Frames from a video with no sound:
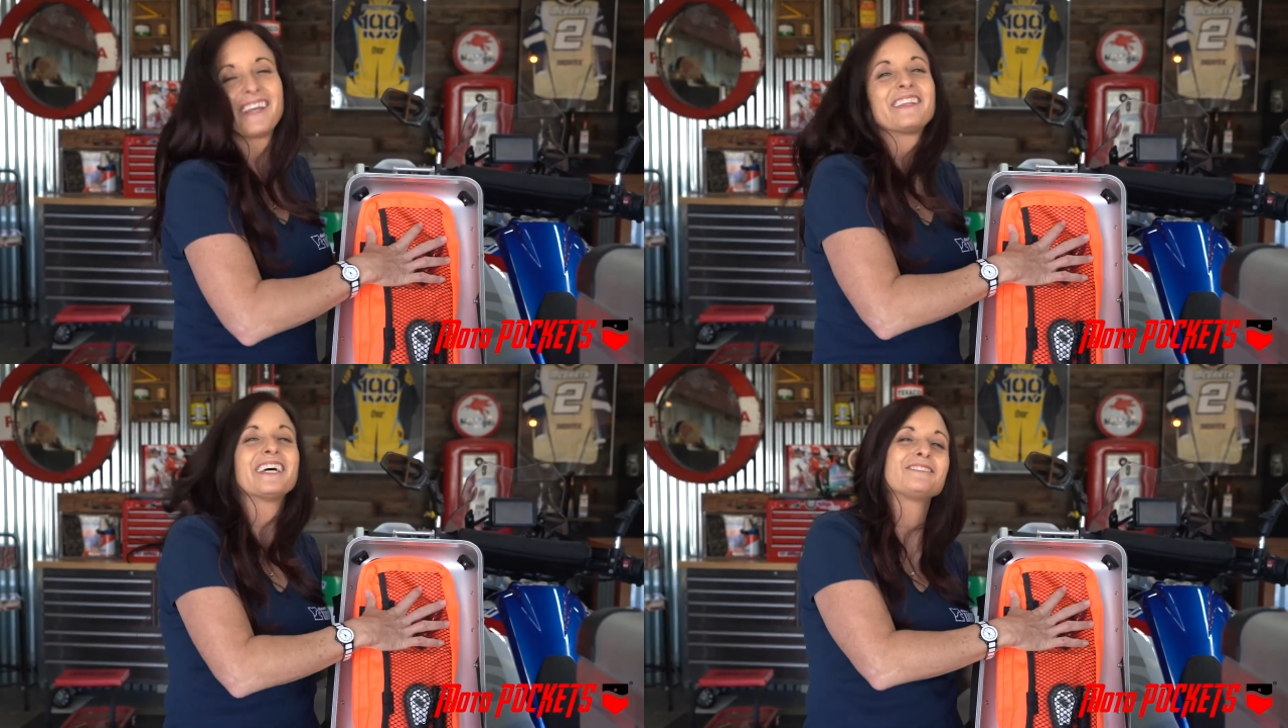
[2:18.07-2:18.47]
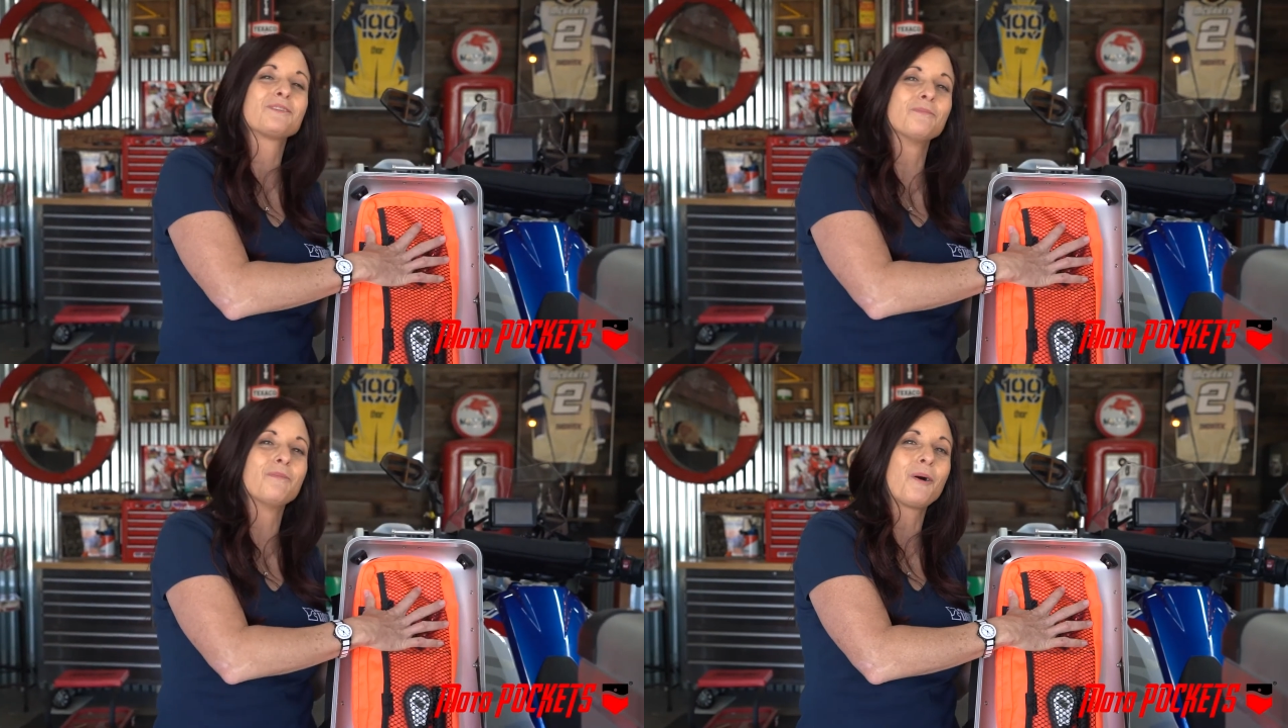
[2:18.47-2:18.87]
That's
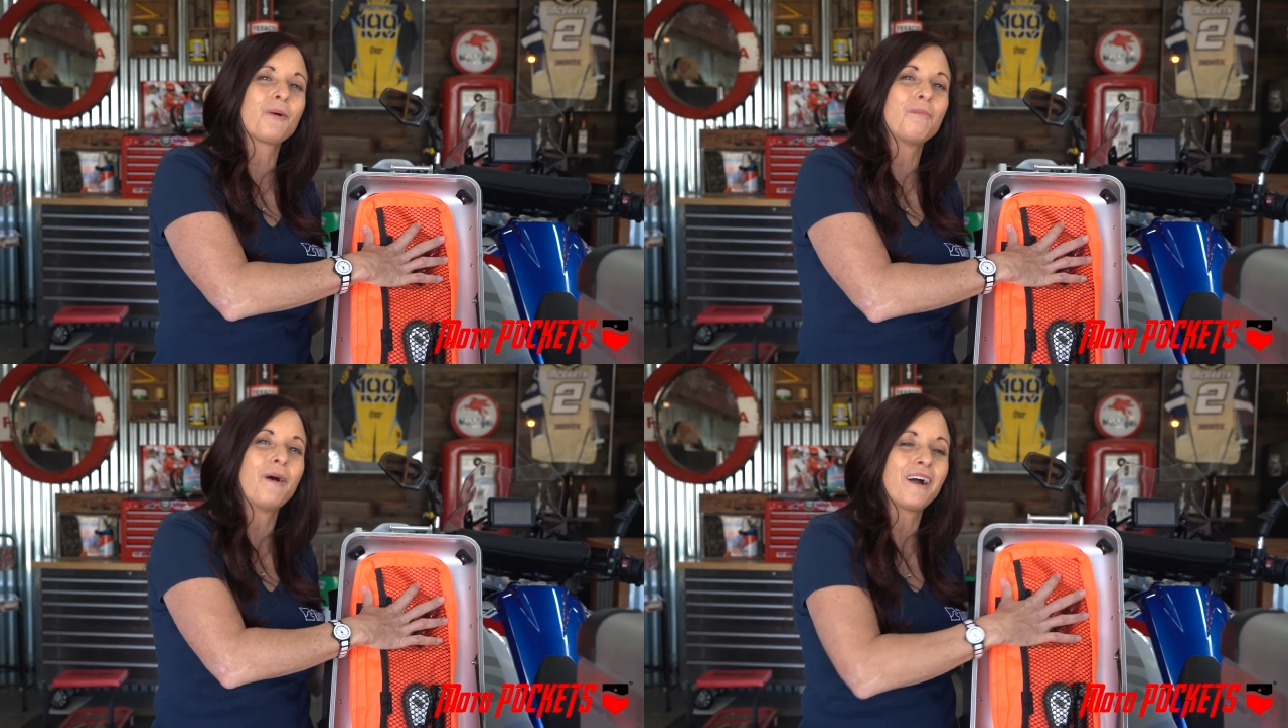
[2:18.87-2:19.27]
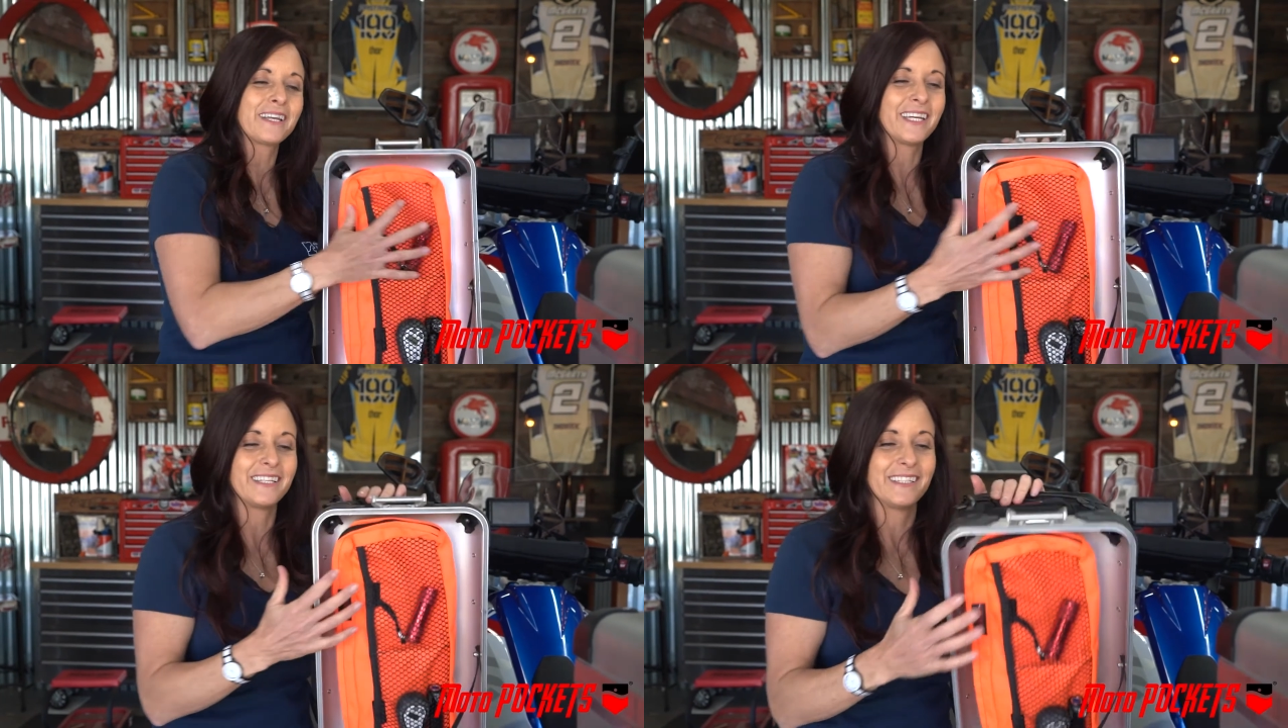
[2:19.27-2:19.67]
the Moto
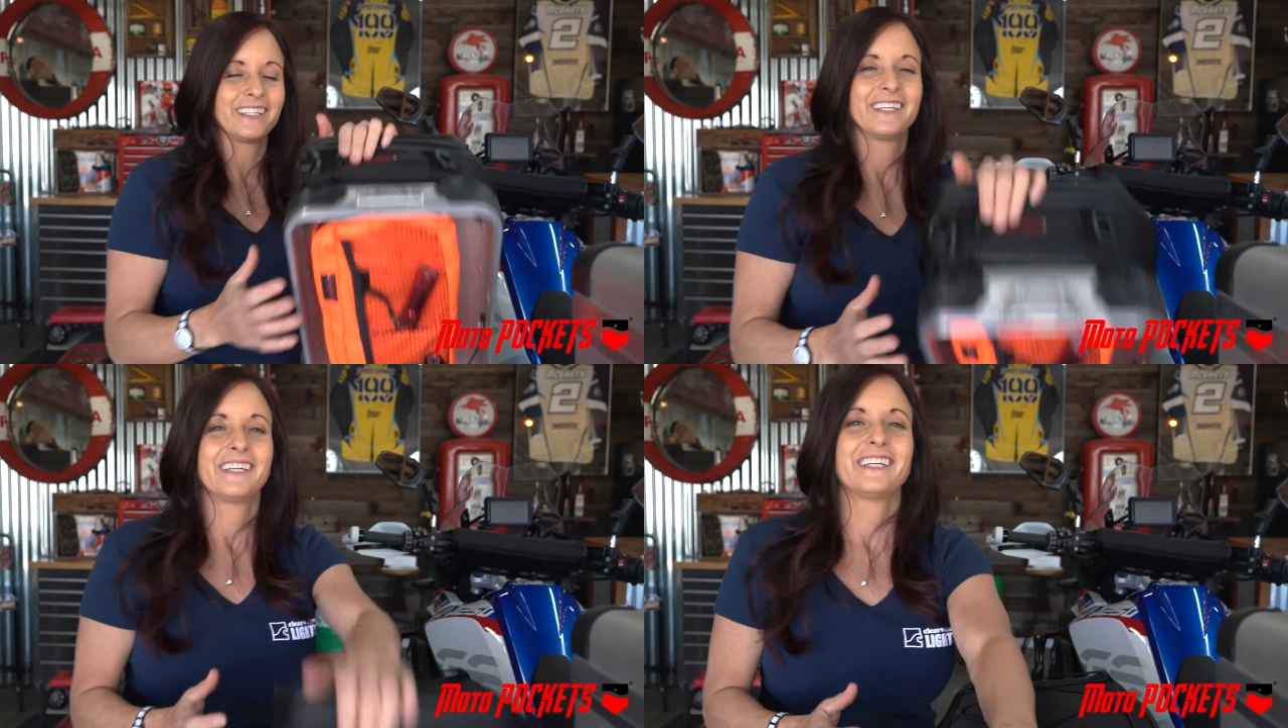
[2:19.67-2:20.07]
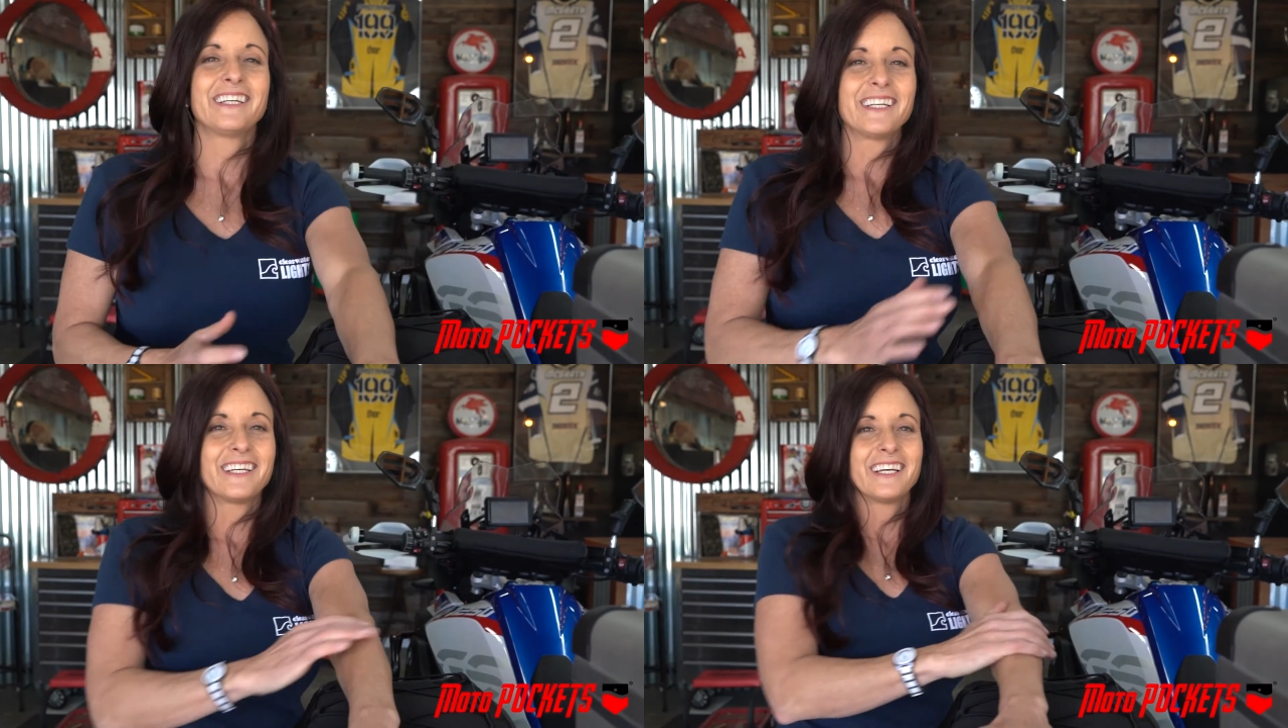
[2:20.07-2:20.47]
Pocket
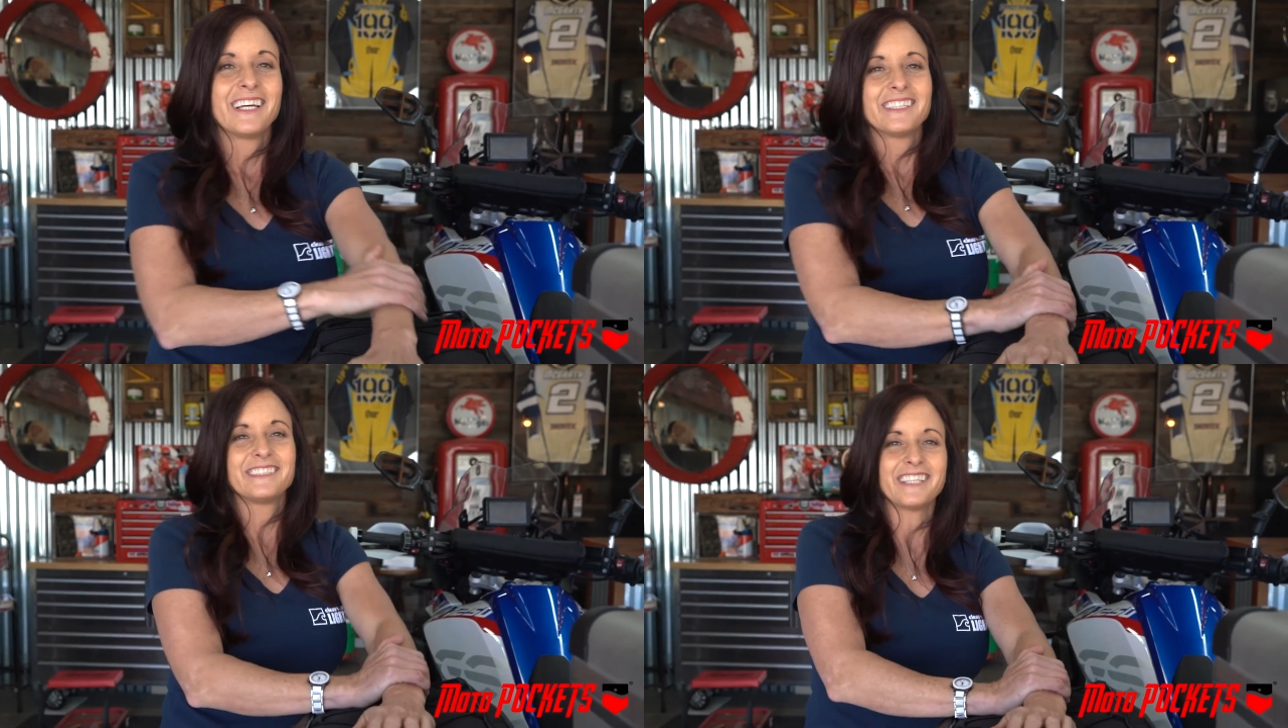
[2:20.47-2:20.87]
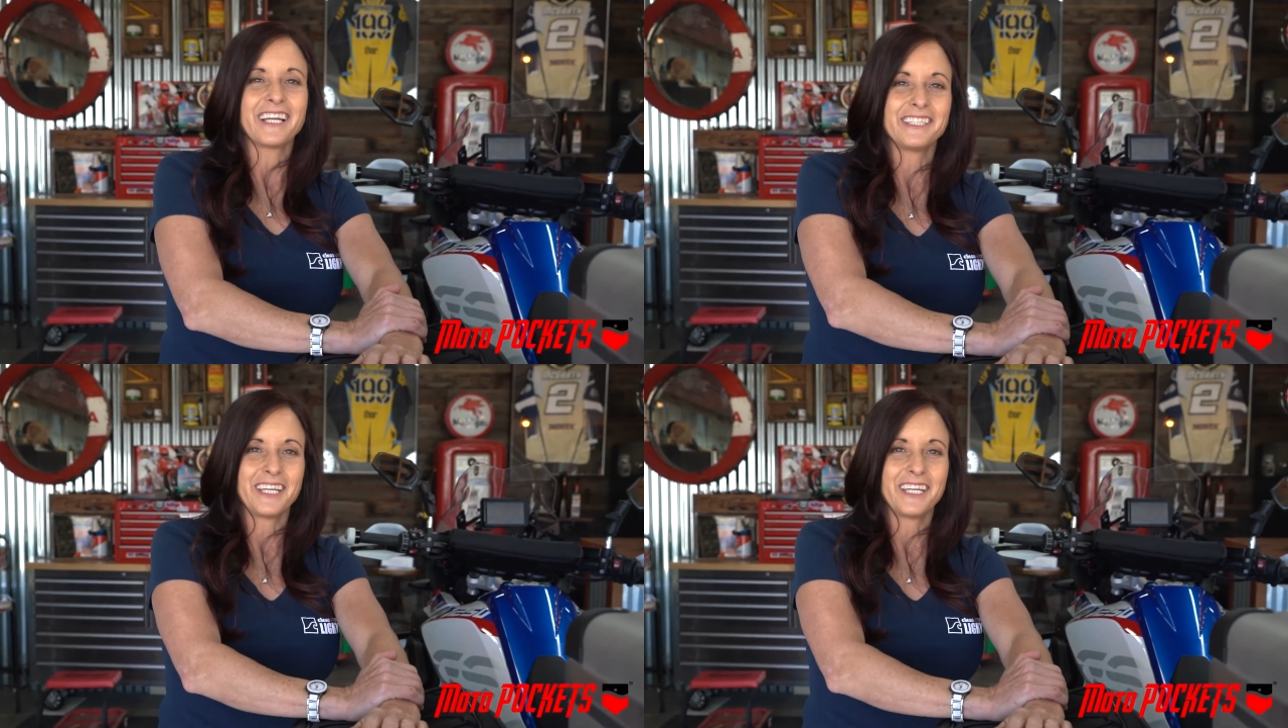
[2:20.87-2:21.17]
side